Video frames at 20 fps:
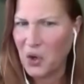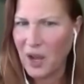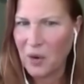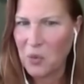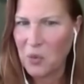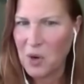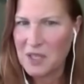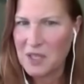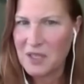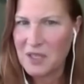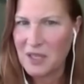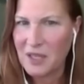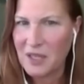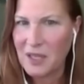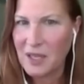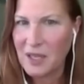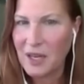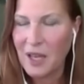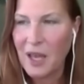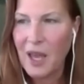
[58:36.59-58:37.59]
How was it?
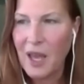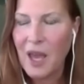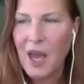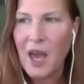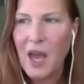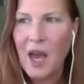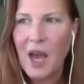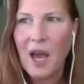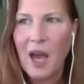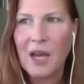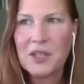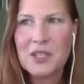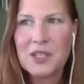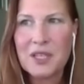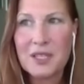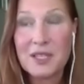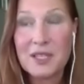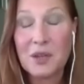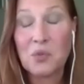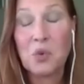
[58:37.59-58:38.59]
And
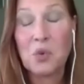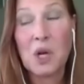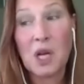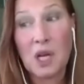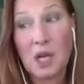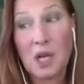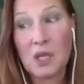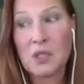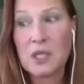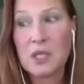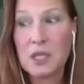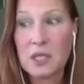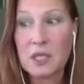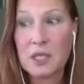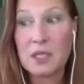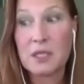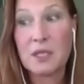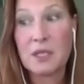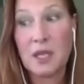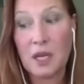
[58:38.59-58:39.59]
she said, well,
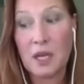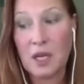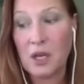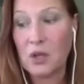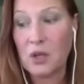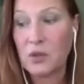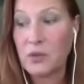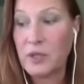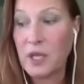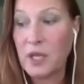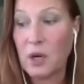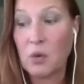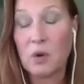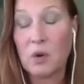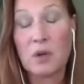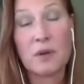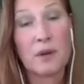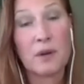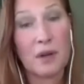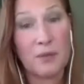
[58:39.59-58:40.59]
she's, you know, there
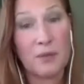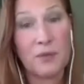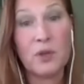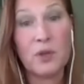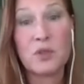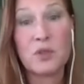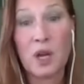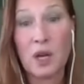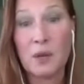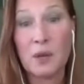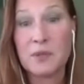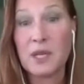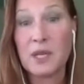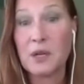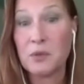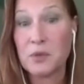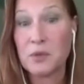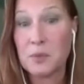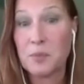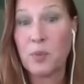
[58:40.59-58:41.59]
were a few times that
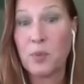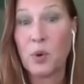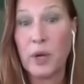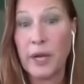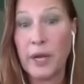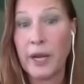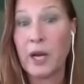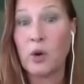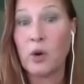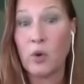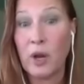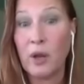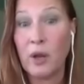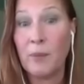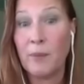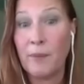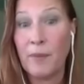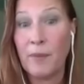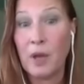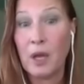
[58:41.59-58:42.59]
it was pretty
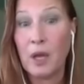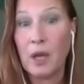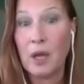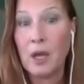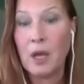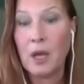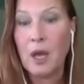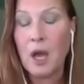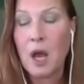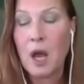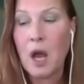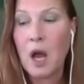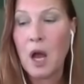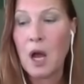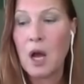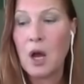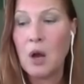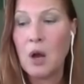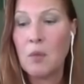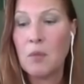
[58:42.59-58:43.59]
grim.
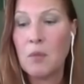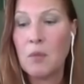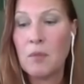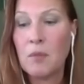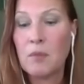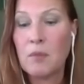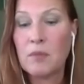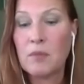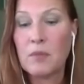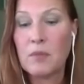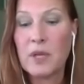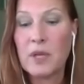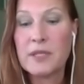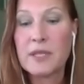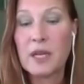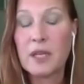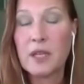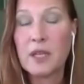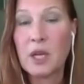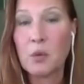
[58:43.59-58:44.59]
Um, he
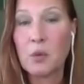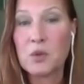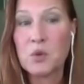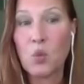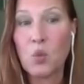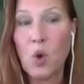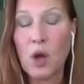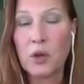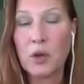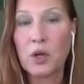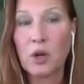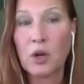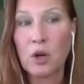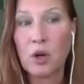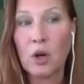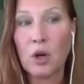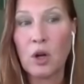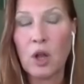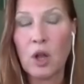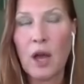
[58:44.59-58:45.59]
said there was one
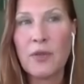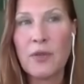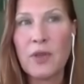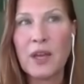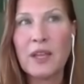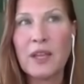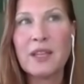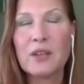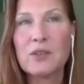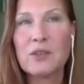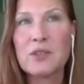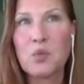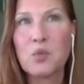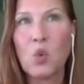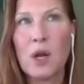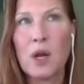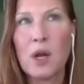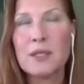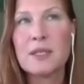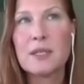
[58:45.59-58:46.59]
girl. I think there's
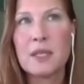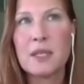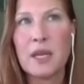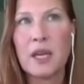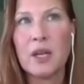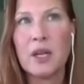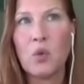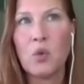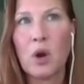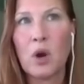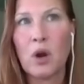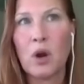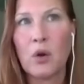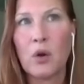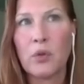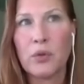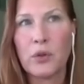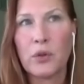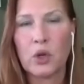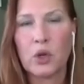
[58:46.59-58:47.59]
one scene
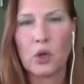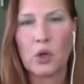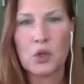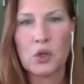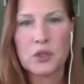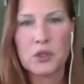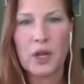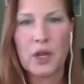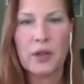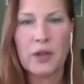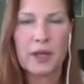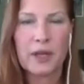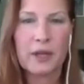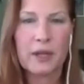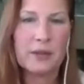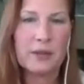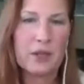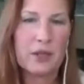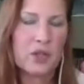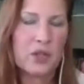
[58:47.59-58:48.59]
where the girl's on the
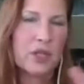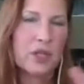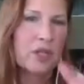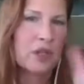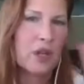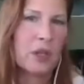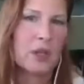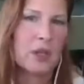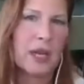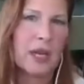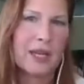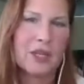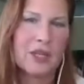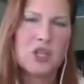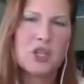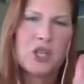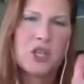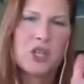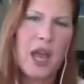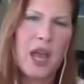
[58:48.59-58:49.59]
there's she's on like a
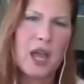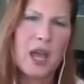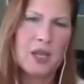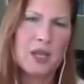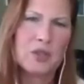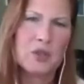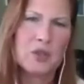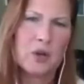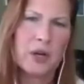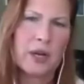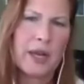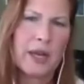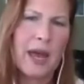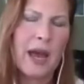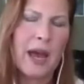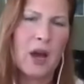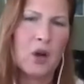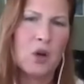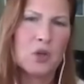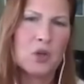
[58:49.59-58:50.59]
chaise or a
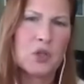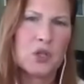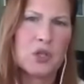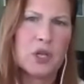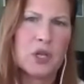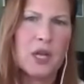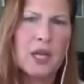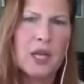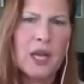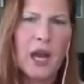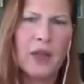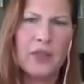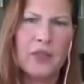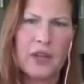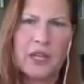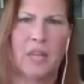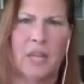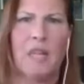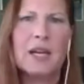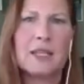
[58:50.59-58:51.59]
couch, and
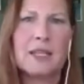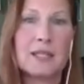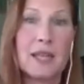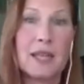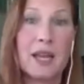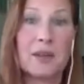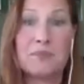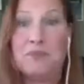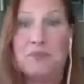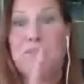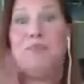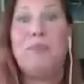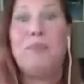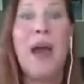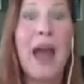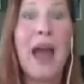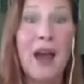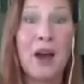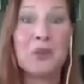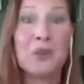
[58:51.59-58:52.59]
the guy's like
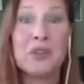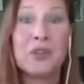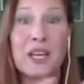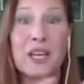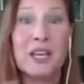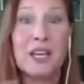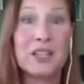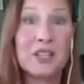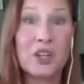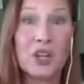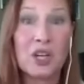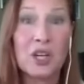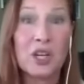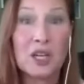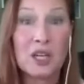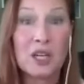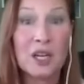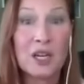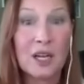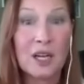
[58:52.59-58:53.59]
pounding into her.
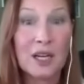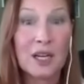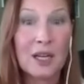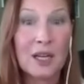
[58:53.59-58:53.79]
Yeah.